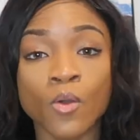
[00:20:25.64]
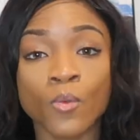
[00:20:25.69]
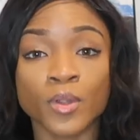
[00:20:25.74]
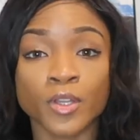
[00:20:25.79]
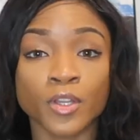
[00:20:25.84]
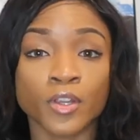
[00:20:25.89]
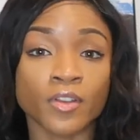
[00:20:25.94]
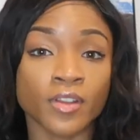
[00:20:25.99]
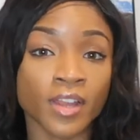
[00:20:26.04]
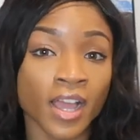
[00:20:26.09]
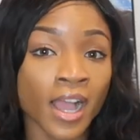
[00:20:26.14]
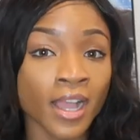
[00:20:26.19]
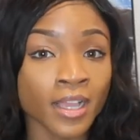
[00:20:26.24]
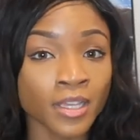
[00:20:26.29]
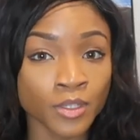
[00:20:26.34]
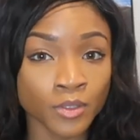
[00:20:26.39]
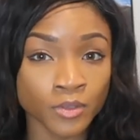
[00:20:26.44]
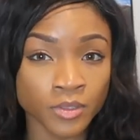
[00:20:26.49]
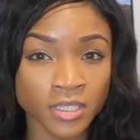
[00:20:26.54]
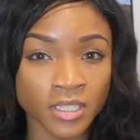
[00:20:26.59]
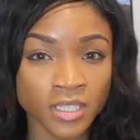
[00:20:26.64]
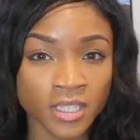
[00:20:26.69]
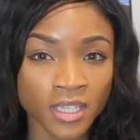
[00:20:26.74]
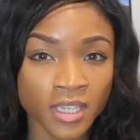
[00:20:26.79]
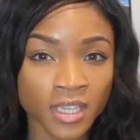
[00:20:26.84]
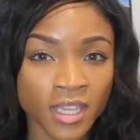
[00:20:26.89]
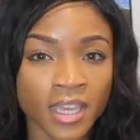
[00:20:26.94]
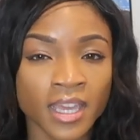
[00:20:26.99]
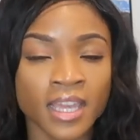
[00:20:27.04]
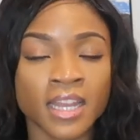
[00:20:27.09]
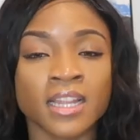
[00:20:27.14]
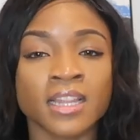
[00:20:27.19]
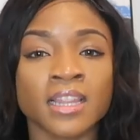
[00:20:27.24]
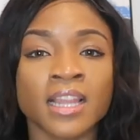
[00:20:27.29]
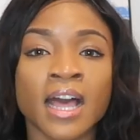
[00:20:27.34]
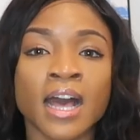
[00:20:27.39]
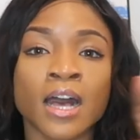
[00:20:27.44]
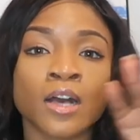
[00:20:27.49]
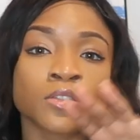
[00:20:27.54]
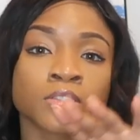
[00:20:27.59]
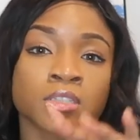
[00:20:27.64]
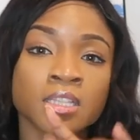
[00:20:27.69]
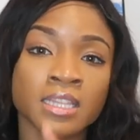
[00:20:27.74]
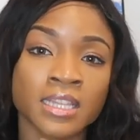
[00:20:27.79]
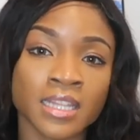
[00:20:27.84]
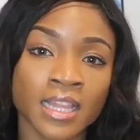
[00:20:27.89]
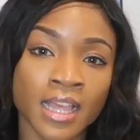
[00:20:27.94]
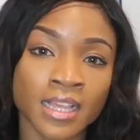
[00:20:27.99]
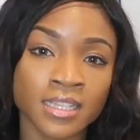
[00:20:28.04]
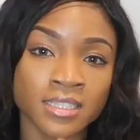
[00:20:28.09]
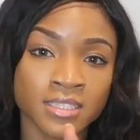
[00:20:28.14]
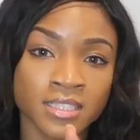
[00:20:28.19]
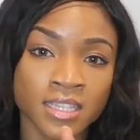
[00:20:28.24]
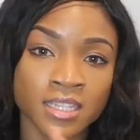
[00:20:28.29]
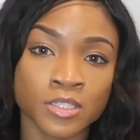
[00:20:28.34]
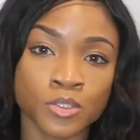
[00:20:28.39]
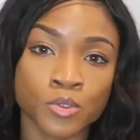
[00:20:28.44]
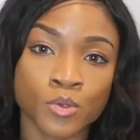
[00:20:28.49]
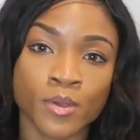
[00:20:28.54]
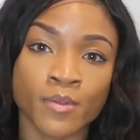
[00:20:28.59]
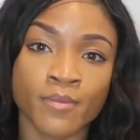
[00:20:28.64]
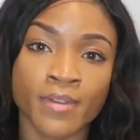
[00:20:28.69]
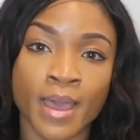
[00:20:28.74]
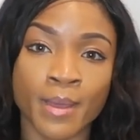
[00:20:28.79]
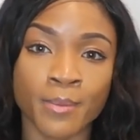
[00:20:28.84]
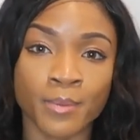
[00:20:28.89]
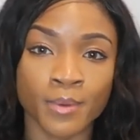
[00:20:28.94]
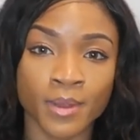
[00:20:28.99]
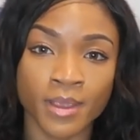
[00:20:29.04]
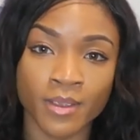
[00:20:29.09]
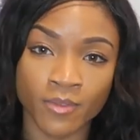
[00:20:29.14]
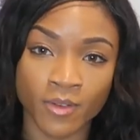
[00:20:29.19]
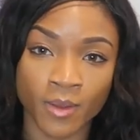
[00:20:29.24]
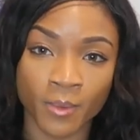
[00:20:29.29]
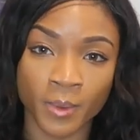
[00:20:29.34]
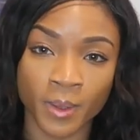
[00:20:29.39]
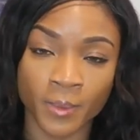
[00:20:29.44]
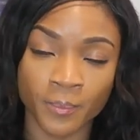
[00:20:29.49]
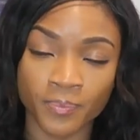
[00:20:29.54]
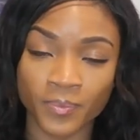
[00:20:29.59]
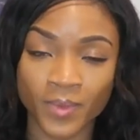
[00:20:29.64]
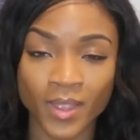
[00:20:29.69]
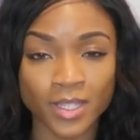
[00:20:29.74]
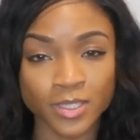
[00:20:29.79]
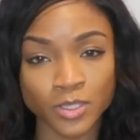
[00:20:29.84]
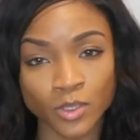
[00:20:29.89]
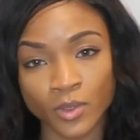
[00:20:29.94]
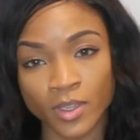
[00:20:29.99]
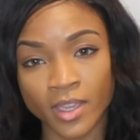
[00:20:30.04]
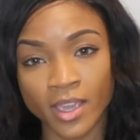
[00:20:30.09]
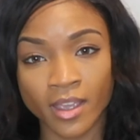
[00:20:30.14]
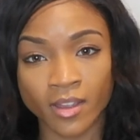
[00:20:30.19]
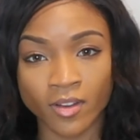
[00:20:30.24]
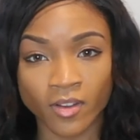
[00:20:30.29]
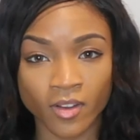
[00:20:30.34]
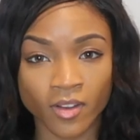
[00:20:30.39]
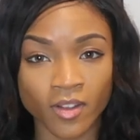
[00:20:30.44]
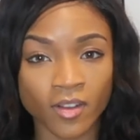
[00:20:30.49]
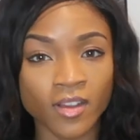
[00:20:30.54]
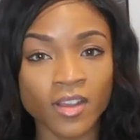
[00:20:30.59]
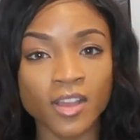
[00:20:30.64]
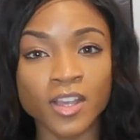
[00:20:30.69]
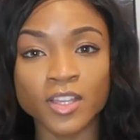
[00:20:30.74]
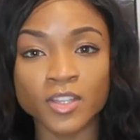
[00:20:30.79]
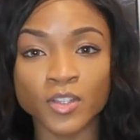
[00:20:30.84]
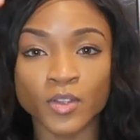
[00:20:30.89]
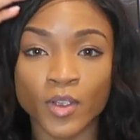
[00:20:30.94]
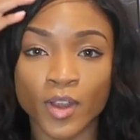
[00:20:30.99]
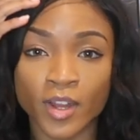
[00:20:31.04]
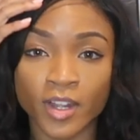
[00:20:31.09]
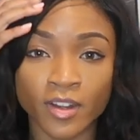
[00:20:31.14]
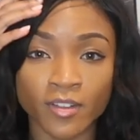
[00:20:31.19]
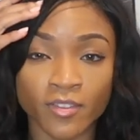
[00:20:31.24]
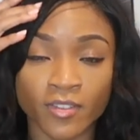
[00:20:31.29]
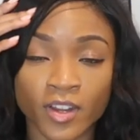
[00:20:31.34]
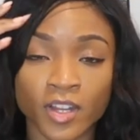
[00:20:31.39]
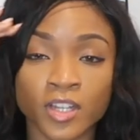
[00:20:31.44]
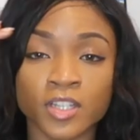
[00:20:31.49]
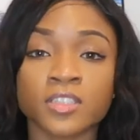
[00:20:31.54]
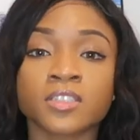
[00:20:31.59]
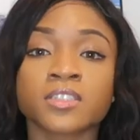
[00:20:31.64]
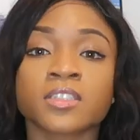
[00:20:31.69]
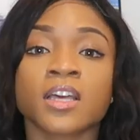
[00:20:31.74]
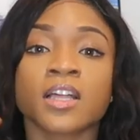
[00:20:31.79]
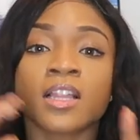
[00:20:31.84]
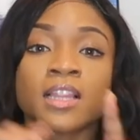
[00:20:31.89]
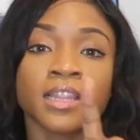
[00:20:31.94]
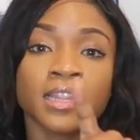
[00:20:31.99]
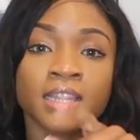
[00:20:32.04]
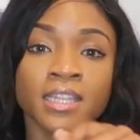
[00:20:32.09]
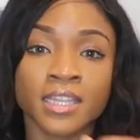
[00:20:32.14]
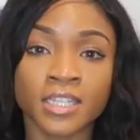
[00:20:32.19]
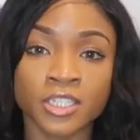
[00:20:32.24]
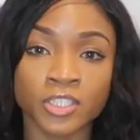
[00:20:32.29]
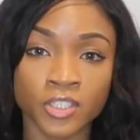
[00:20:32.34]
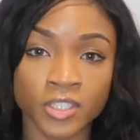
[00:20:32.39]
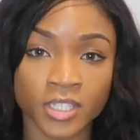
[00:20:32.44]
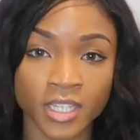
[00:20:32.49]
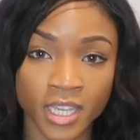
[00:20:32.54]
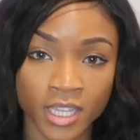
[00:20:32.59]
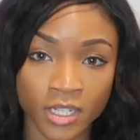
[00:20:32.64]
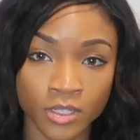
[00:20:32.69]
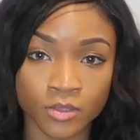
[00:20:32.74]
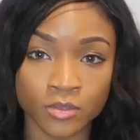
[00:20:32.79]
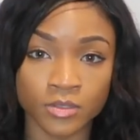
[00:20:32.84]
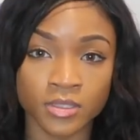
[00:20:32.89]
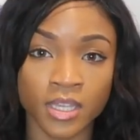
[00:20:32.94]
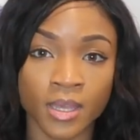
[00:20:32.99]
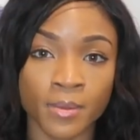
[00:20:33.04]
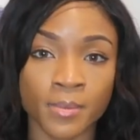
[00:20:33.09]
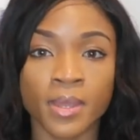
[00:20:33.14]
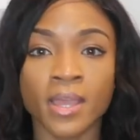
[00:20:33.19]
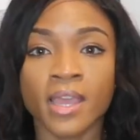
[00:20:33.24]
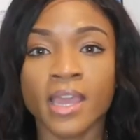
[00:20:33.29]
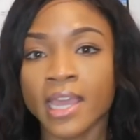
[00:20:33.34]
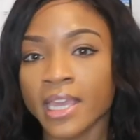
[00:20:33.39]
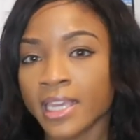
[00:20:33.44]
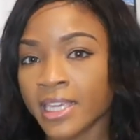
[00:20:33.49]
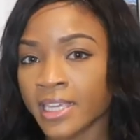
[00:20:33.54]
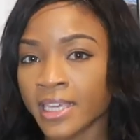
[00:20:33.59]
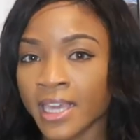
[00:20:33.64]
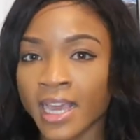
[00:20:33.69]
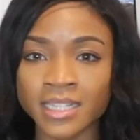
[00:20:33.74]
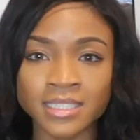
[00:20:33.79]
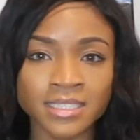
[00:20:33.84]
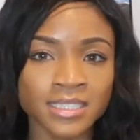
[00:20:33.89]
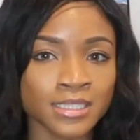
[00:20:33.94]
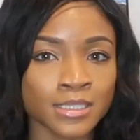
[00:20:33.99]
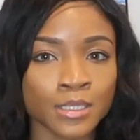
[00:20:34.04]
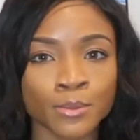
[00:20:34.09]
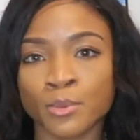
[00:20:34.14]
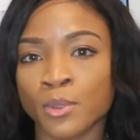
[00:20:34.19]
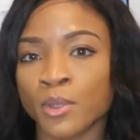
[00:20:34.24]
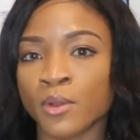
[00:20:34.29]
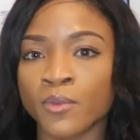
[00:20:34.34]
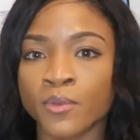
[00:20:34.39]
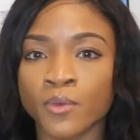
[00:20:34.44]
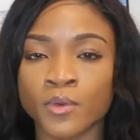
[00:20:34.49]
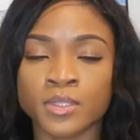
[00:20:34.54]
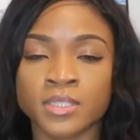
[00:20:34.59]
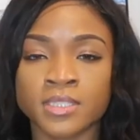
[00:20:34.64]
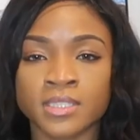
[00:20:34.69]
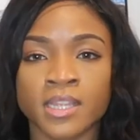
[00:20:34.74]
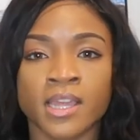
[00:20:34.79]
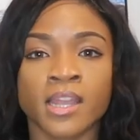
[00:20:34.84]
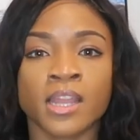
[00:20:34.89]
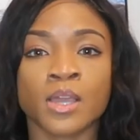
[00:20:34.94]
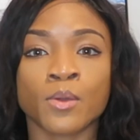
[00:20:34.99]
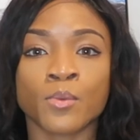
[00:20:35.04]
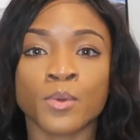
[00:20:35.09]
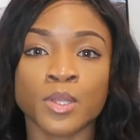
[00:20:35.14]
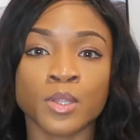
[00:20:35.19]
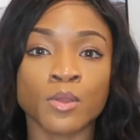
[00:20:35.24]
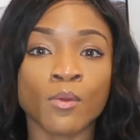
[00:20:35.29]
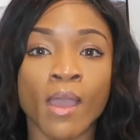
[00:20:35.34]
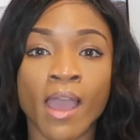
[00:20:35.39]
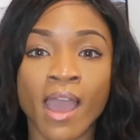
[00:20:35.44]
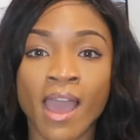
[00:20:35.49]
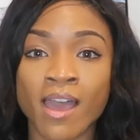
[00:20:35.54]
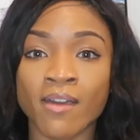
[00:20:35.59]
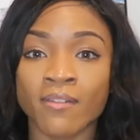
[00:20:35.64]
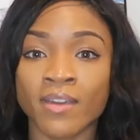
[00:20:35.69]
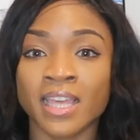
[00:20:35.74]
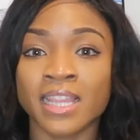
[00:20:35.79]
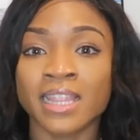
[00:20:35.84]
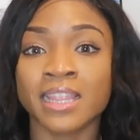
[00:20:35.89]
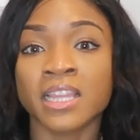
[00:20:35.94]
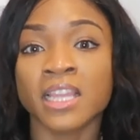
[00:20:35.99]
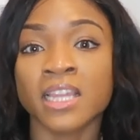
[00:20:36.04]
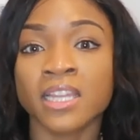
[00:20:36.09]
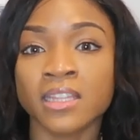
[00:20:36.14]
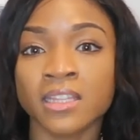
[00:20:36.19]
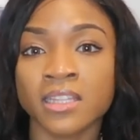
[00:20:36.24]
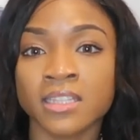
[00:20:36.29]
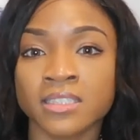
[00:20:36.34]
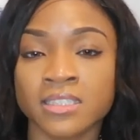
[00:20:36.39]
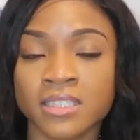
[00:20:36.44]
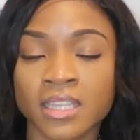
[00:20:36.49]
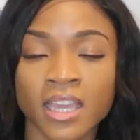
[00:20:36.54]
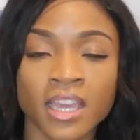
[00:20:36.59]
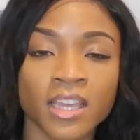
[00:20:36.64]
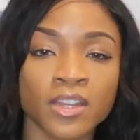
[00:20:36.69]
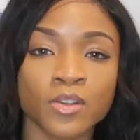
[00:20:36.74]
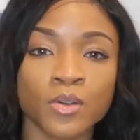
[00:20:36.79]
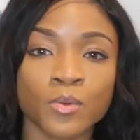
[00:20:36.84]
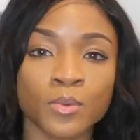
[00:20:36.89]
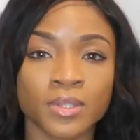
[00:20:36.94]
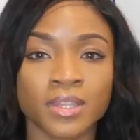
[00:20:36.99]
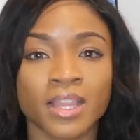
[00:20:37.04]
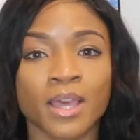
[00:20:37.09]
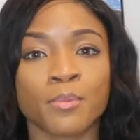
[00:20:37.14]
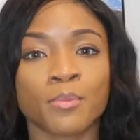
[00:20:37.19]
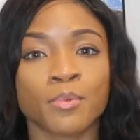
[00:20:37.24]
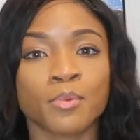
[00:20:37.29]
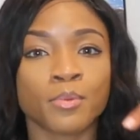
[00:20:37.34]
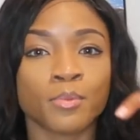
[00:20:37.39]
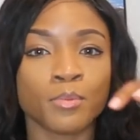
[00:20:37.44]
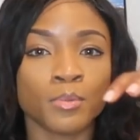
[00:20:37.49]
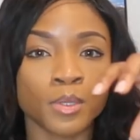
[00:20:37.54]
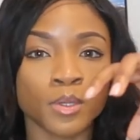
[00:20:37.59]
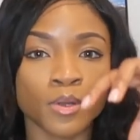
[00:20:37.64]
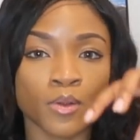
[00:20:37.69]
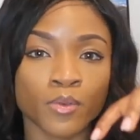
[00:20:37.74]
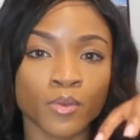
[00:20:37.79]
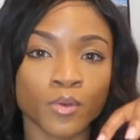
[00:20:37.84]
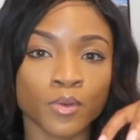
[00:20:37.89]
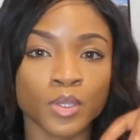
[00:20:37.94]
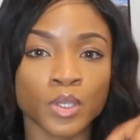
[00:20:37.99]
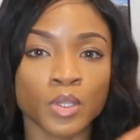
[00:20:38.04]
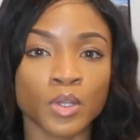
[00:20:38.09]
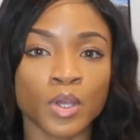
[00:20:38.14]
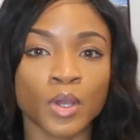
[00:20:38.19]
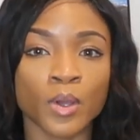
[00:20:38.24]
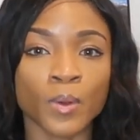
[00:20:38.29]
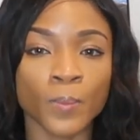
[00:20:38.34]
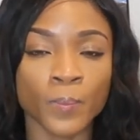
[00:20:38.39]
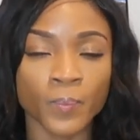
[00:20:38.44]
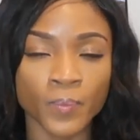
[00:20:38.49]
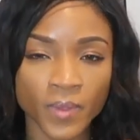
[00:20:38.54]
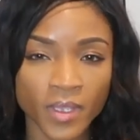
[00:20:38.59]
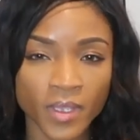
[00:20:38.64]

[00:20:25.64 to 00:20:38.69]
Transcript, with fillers: when you're not using it, it allows less scent to evaporate from it. So yeah, girl, you heard it first. Lid your candles up. Yes, it's a beautiful aesthetic when you have a lidless candle with that beautiful, you know,